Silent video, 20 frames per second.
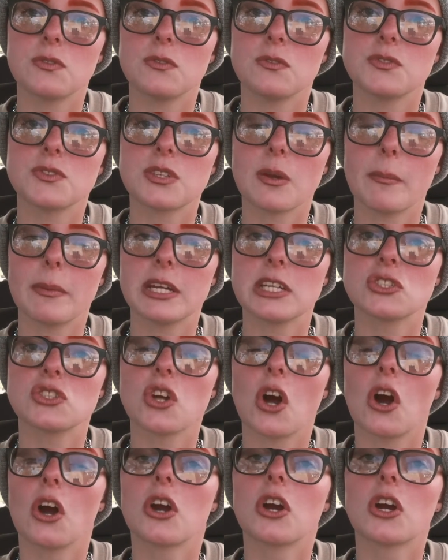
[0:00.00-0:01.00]
somebody
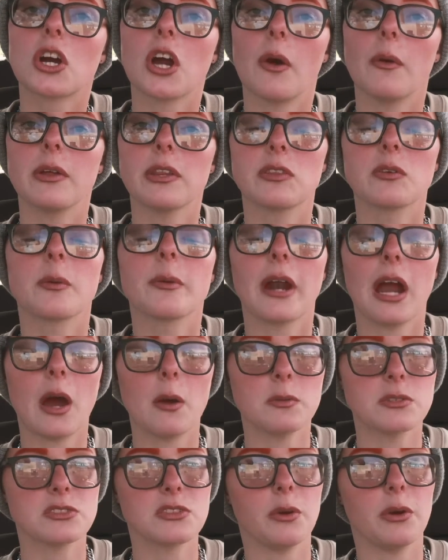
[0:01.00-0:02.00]
saw her going through what I
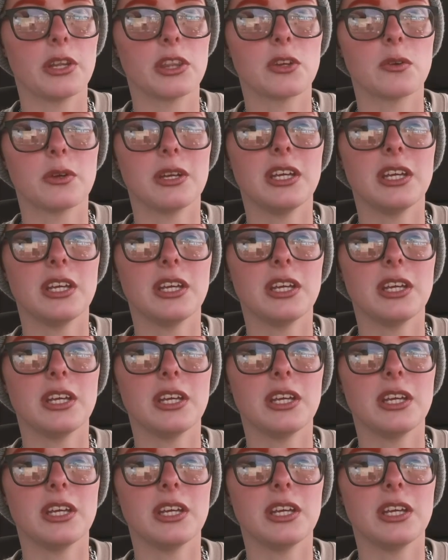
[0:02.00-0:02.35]
was going through,